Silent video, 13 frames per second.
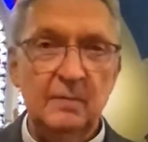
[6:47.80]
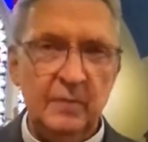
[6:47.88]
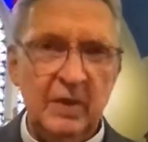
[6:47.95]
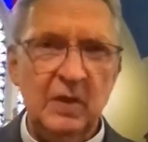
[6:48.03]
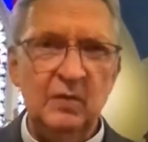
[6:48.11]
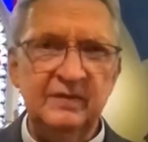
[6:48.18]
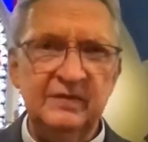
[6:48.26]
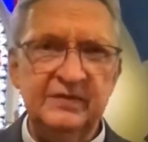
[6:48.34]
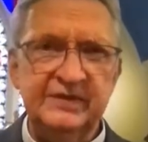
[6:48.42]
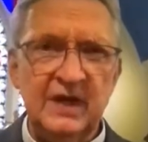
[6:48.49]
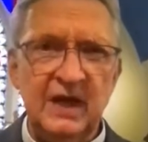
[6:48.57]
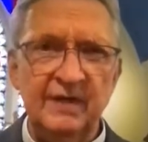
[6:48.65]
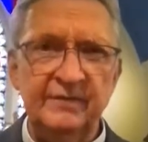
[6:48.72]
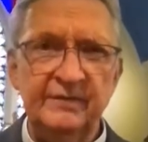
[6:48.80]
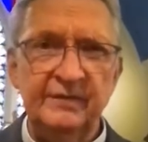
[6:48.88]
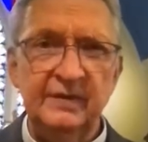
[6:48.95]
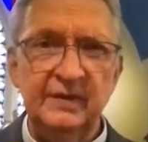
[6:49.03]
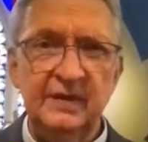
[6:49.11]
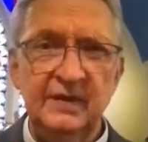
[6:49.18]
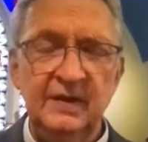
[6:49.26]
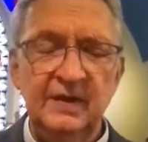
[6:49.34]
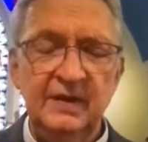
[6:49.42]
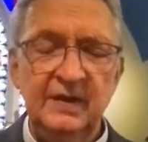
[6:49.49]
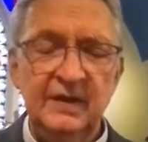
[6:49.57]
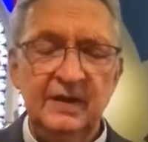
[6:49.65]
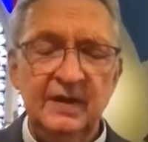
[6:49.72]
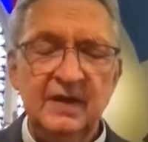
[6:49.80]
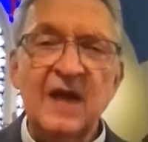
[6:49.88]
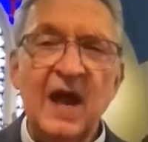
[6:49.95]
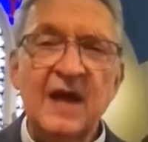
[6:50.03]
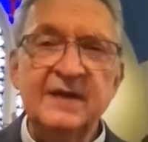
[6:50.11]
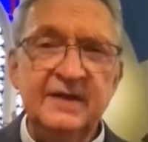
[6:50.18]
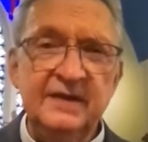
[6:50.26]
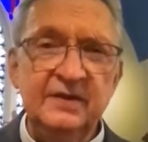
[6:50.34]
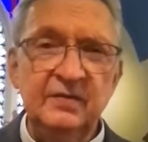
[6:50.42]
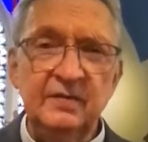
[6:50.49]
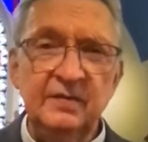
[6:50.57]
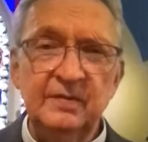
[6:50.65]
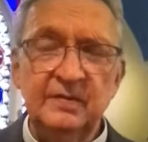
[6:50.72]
Powerful stuff. God didn't